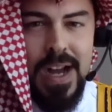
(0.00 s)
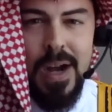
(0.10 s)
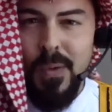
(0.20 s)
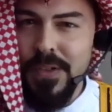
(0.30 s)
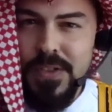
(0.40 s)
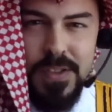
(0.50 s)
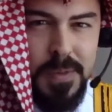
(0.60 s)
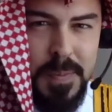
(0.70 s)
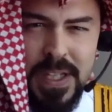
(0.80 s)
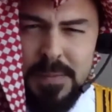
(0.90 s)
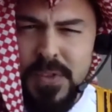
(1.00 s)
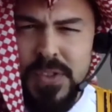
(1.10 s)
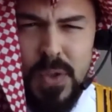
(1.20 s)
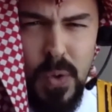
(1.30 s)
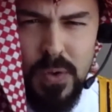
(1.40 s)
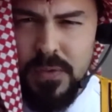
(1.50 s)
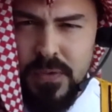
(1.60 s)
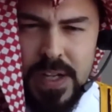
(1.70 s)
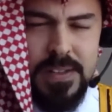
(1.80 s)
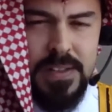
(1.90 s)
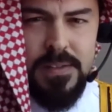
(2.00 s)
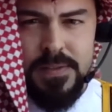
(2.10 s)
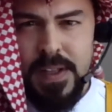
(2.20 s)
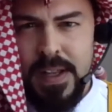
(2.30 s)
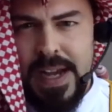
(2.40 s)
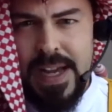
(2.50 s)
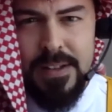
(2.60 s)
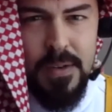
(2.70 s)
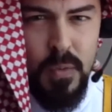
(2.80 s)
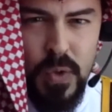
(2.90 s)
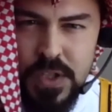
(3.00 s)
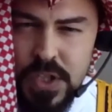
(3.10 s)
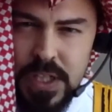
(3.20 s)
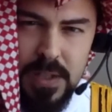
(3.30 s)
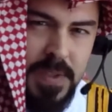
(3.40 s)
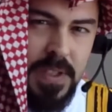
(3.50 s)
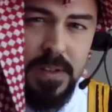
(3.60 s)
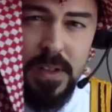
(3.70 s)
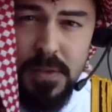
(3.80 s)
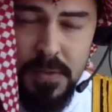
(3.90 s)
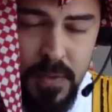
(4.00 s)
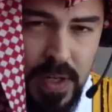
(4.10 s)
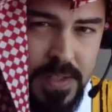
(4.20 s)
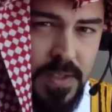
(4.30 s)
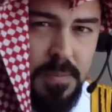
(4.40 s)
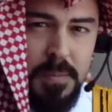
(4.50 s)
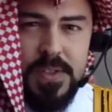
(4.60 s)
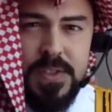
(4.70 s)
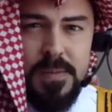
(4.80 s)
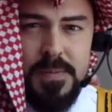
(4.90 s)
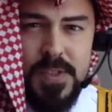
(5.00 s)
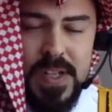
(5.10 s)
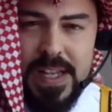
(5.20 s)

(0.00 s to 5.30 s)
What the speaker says: I want you to become so effective at reaching out with the love of Christ to Muslims.